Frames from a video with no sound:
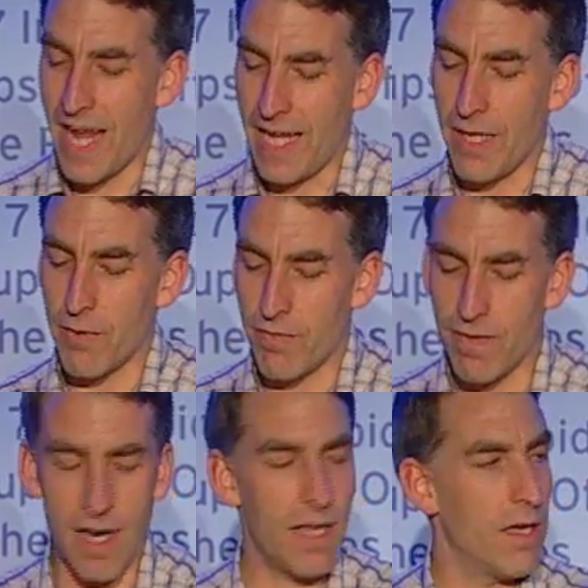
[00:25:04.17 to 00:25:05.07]
And he would
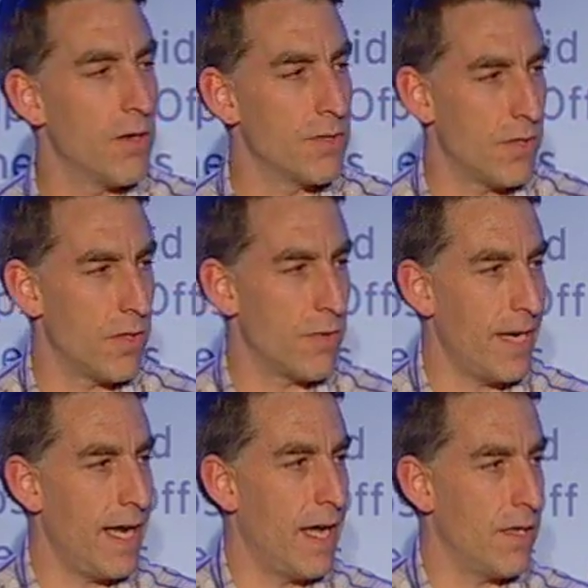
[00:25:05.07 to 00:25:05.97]
follow Dole
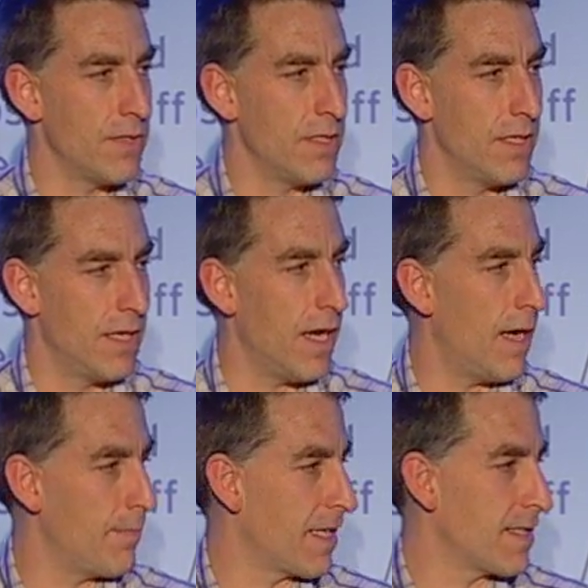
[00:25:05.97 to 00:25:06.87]
around
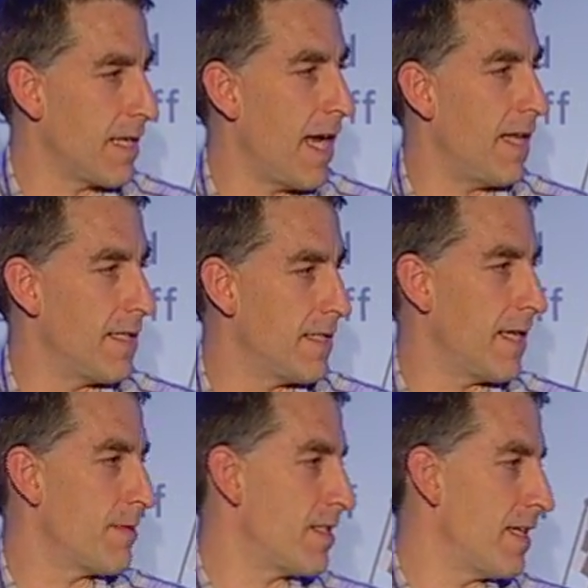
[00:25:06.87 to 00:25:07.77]
because they had the
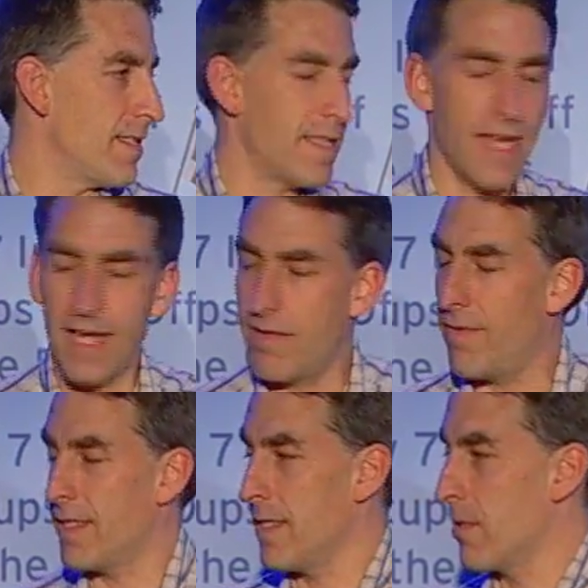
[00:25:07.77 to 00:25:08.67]
same states that they had to
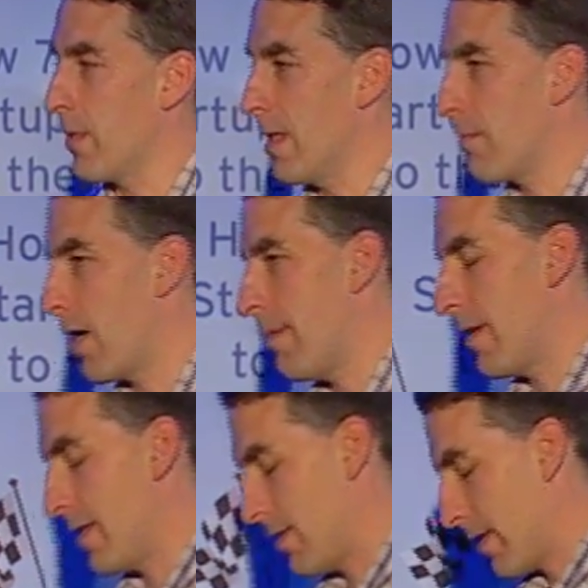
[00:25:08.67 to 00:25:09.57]
visit to win the
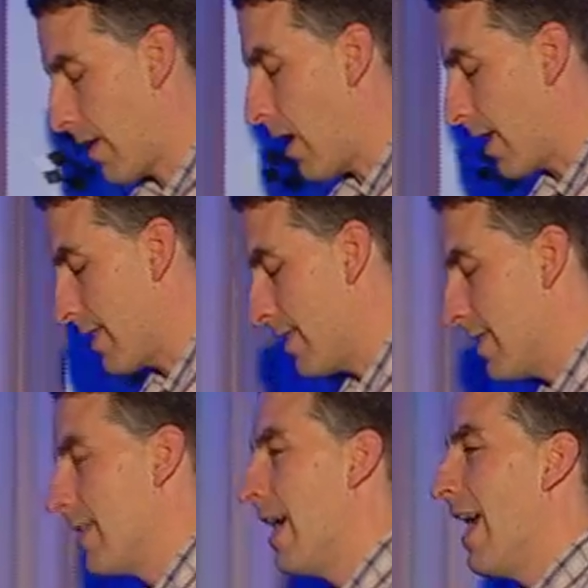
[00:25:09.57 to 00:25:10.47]
primaries or the
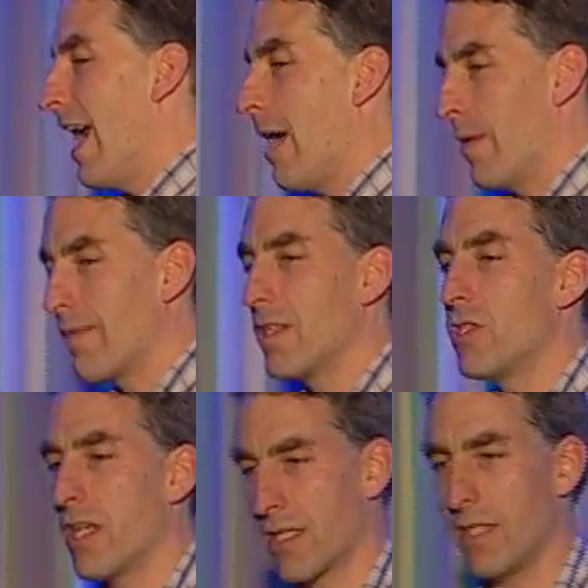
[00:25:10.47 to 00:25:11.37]
caucuses. And whenever he
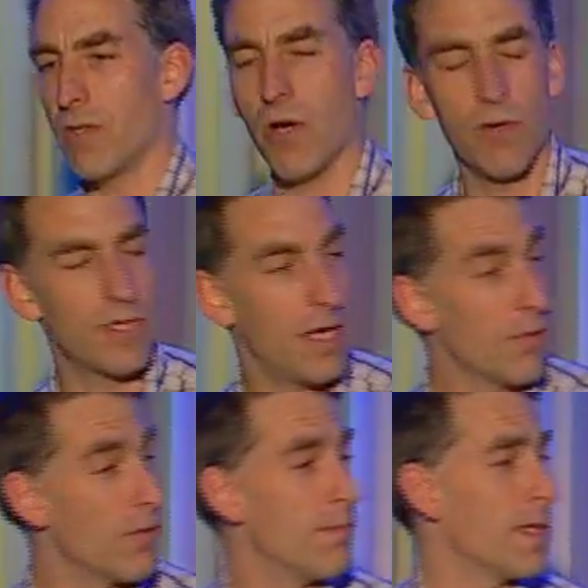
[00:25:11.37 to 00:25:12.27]
checked into a
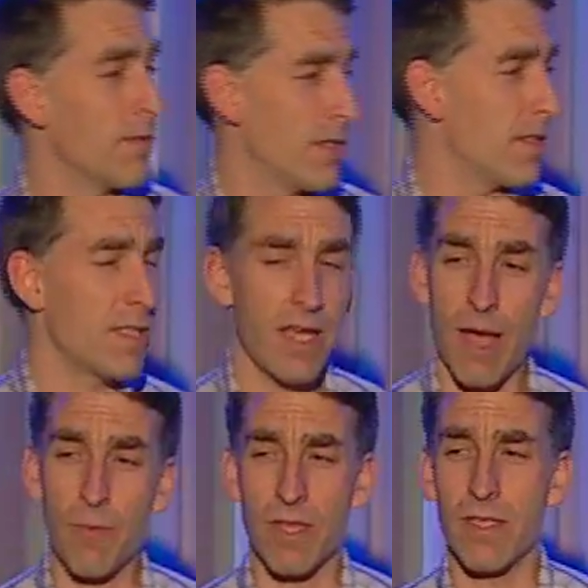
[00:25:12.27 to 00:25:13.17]
hotel room, he would just say,
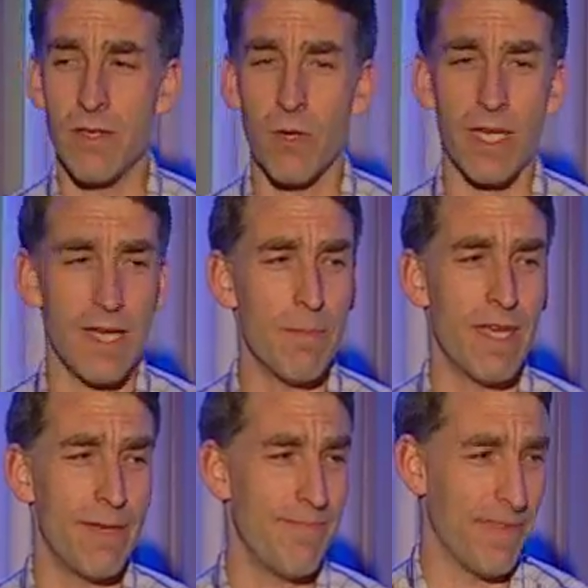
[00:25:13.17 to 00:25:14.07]
"I'm with the Dole
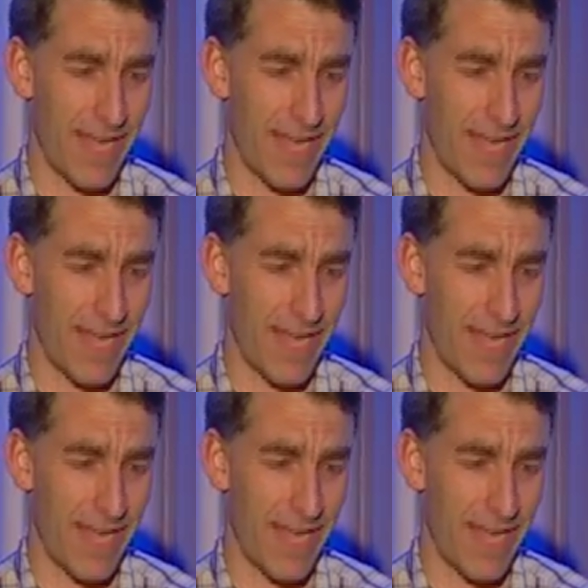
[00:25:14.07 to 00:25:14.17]
campaign."